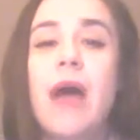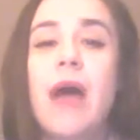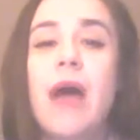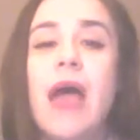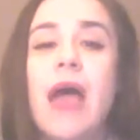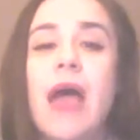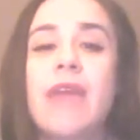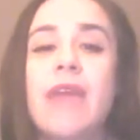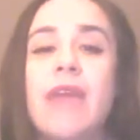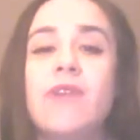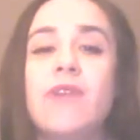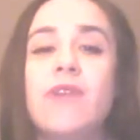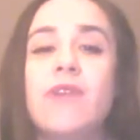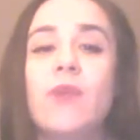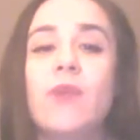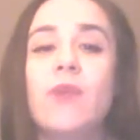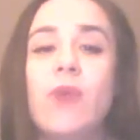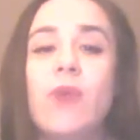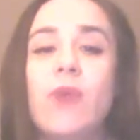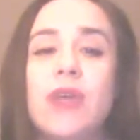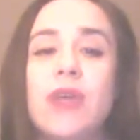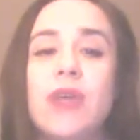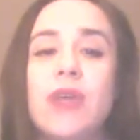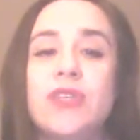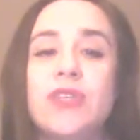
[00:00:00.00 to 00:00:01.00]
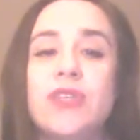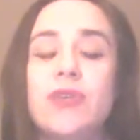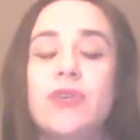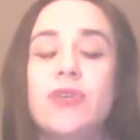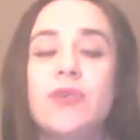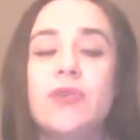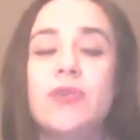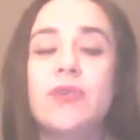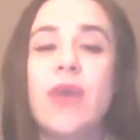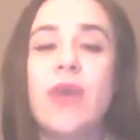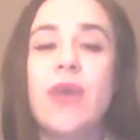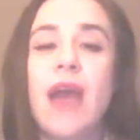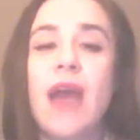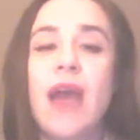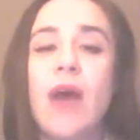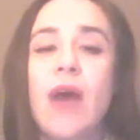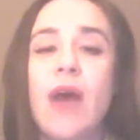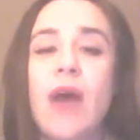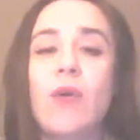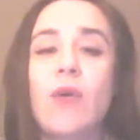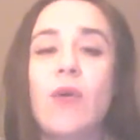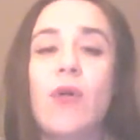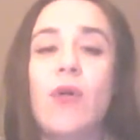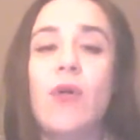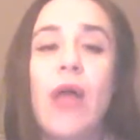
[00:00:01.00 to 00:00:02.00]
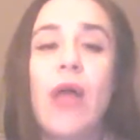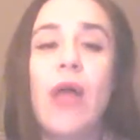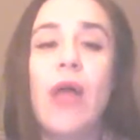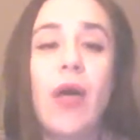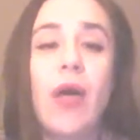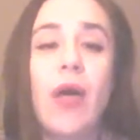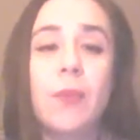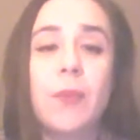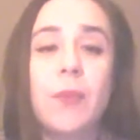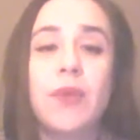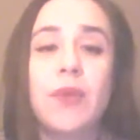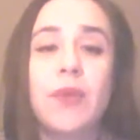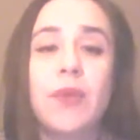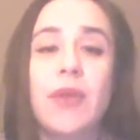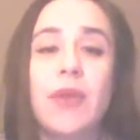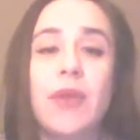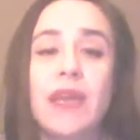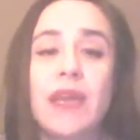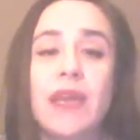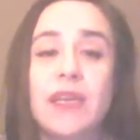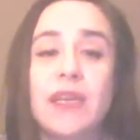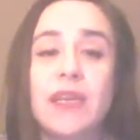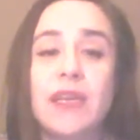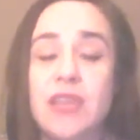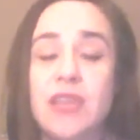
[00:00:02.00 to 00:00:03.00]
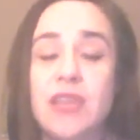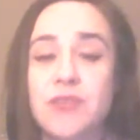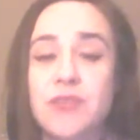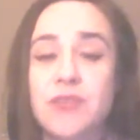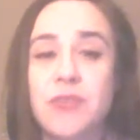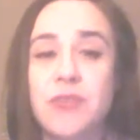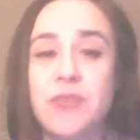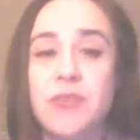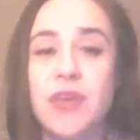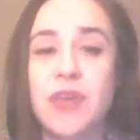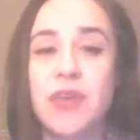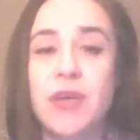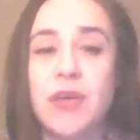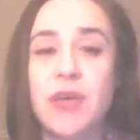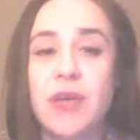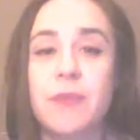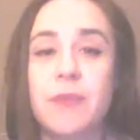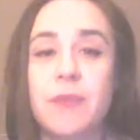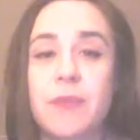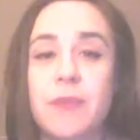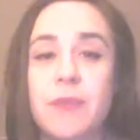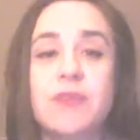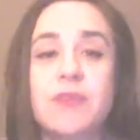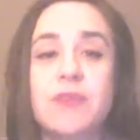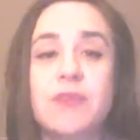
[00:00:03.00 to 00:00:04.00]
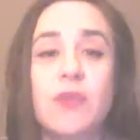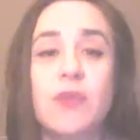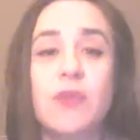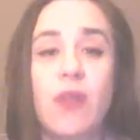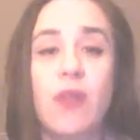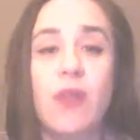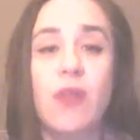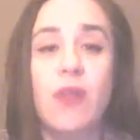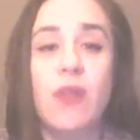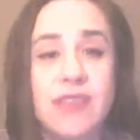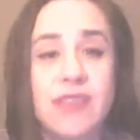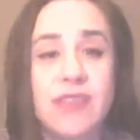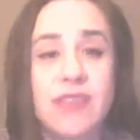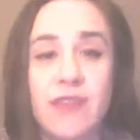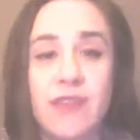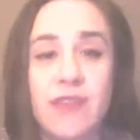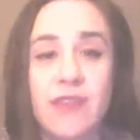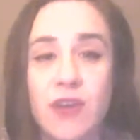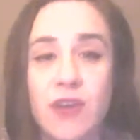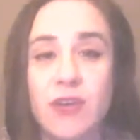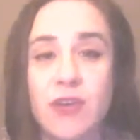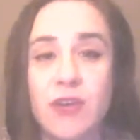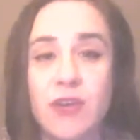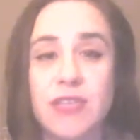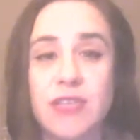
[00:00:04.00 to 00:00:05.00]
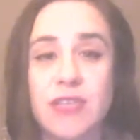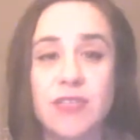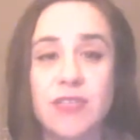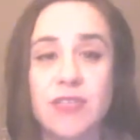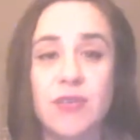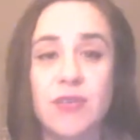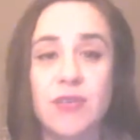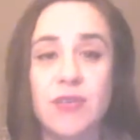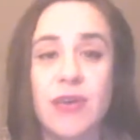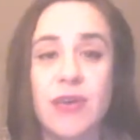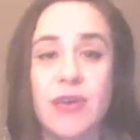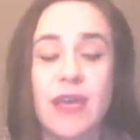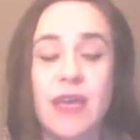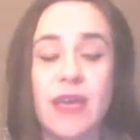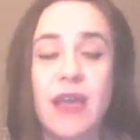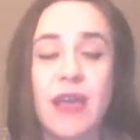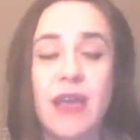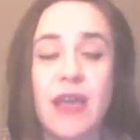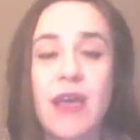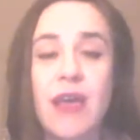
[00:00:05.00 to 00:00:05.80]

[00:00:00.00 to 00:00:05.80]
If you want to, and I will help you get in touch with him so long as David agrees to it.